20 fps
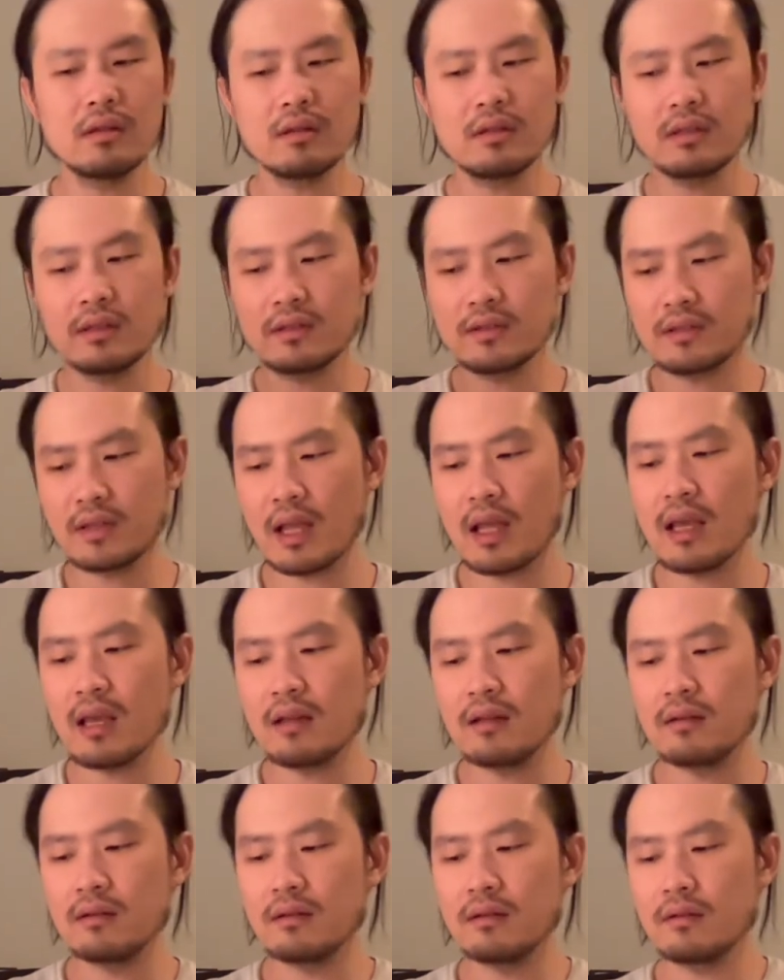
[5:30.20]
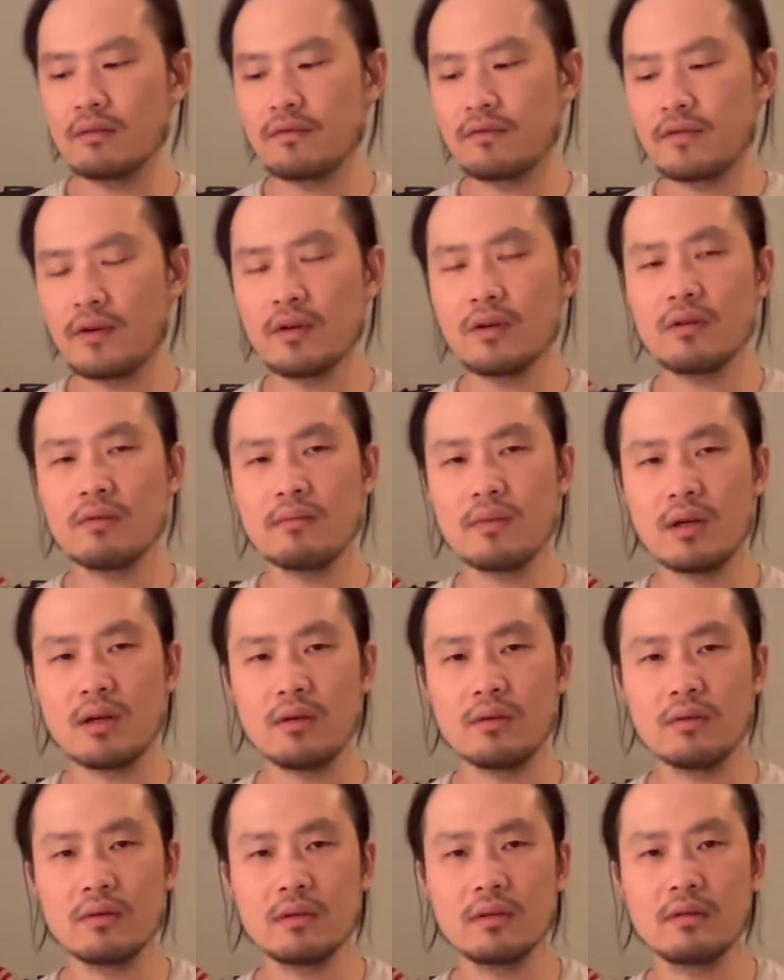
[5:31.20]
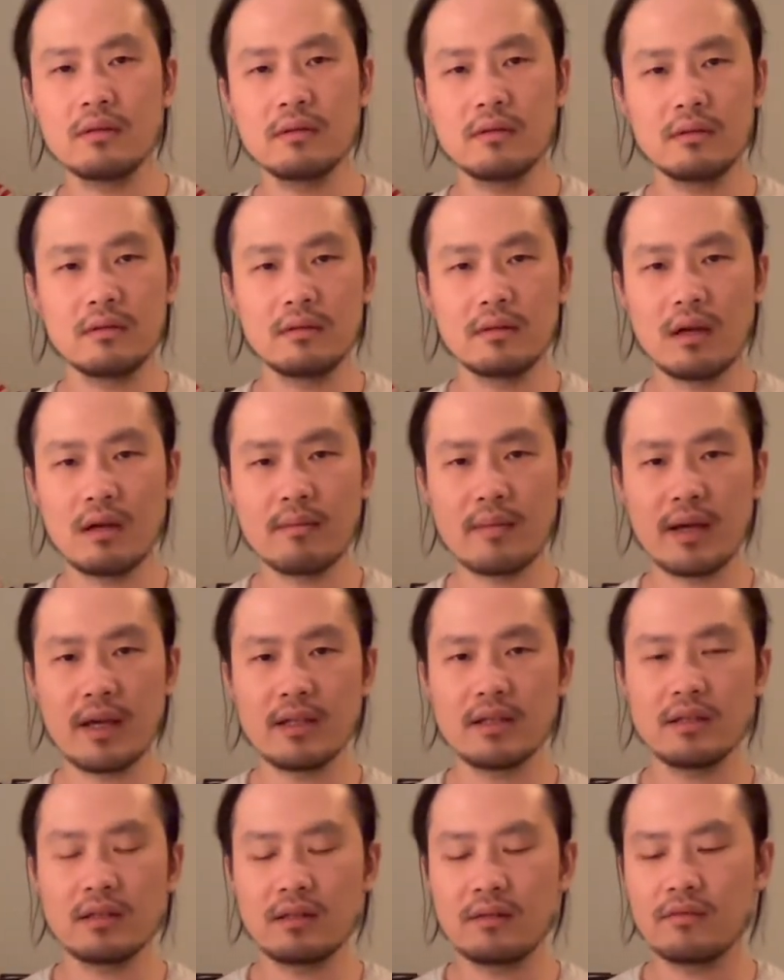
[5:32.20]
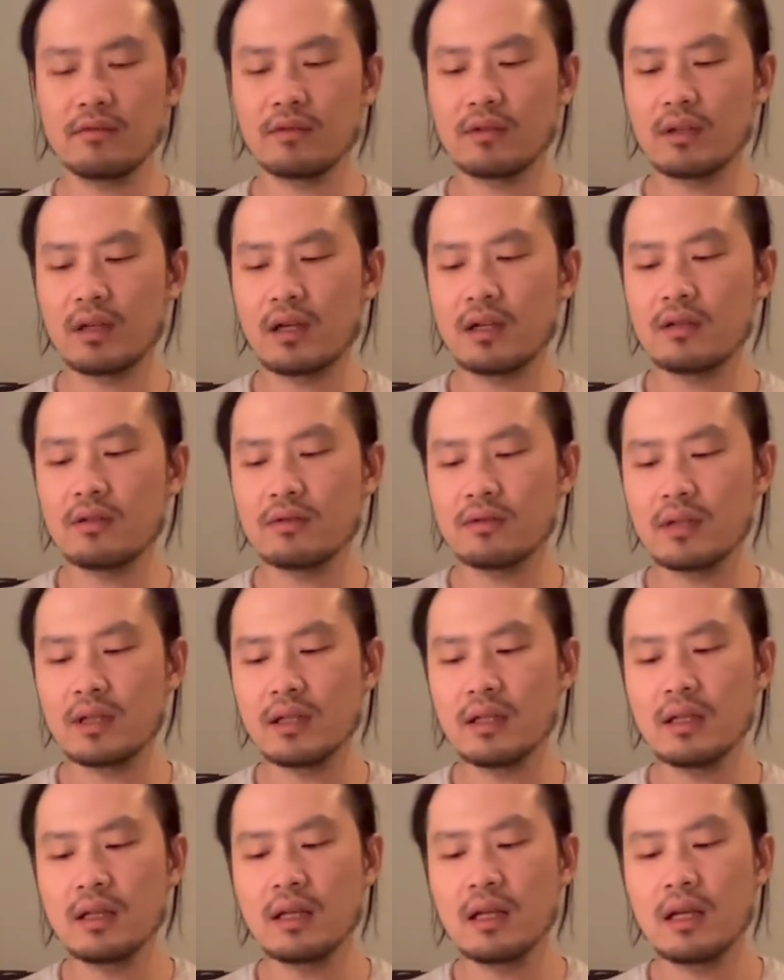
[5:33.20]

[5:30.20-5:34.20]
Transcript: stay in photo mode on my A6400,